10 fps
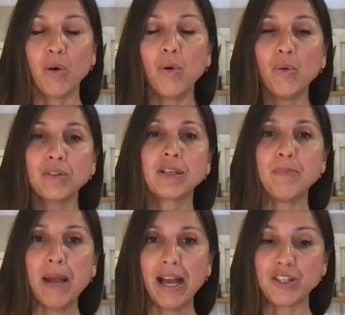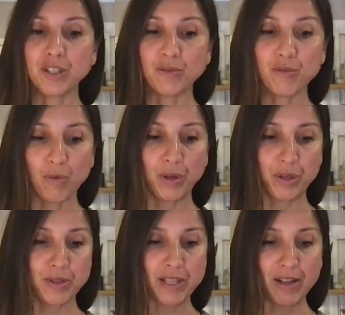Hold compassion for
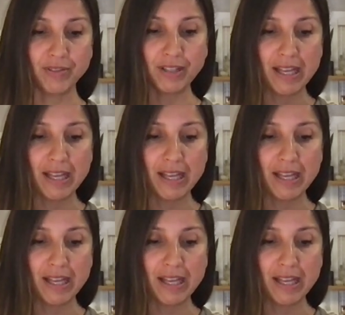yourself.